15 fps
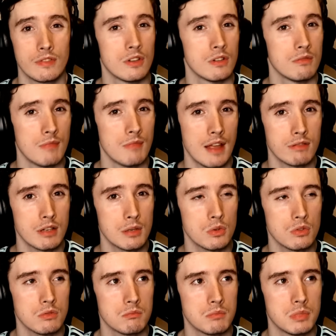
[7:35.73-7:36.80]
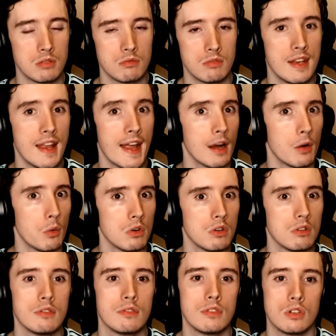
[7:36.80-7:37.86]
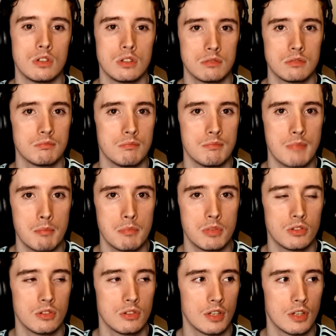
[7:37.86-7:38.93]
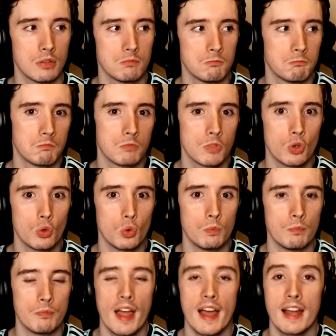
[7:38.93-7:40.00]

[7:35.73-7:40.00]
for everyone, but now for members. So cool.